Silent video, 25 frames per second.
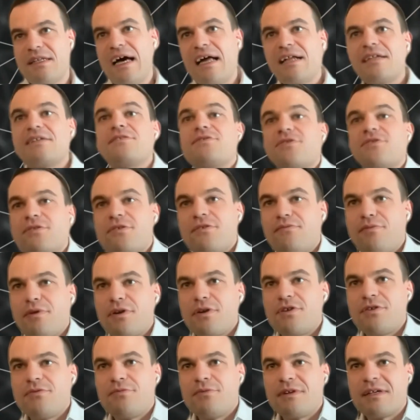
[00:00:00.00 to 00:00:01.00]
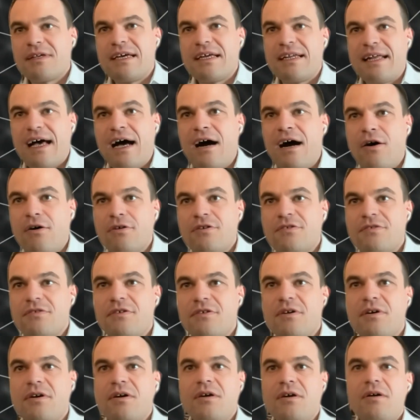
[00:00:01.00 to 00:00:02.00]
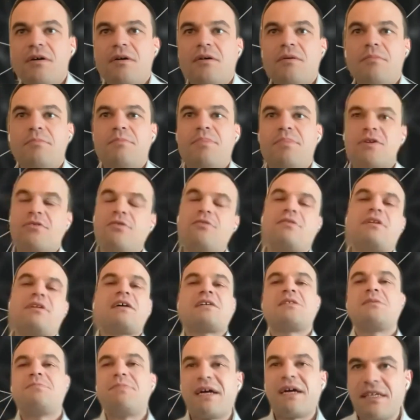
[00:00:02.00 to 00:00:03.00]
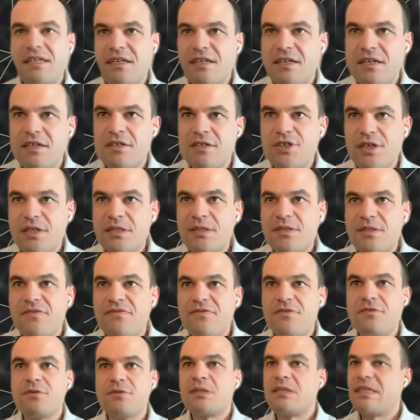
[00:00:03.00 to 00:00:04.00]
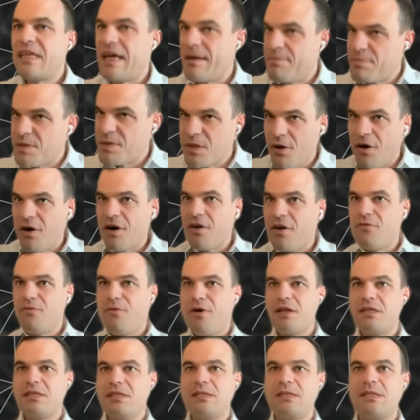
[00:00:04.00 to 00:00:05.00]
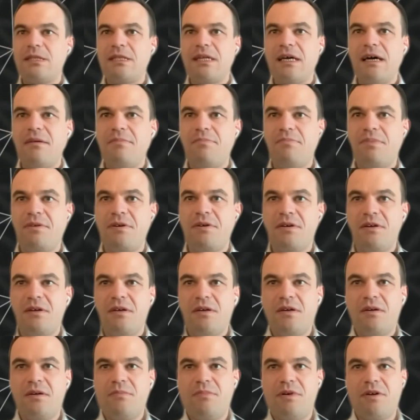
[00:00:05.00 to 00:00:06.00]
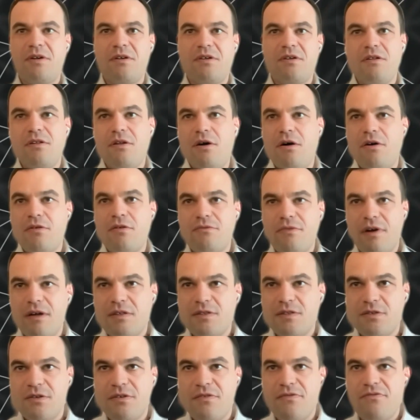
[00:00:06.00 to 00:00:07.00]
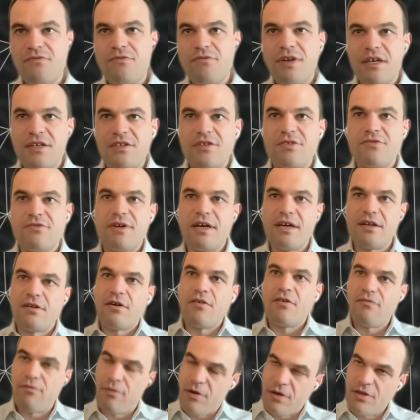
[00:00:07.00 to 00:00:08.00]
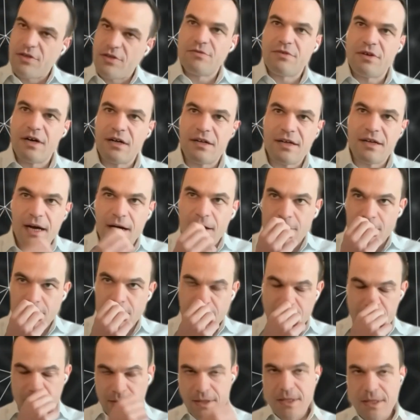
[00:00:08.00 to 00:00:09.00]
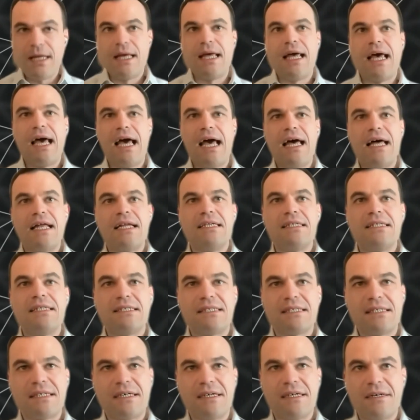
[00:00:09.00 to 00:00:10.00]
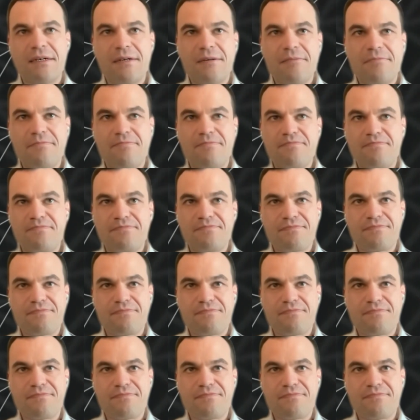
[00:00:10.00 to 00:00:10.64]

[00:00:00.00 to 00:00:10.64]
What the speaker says: that is sort of what you will get out, but don't expect it in just a few steps or in one step, but in the long run, sort of reiterate of what you got out and have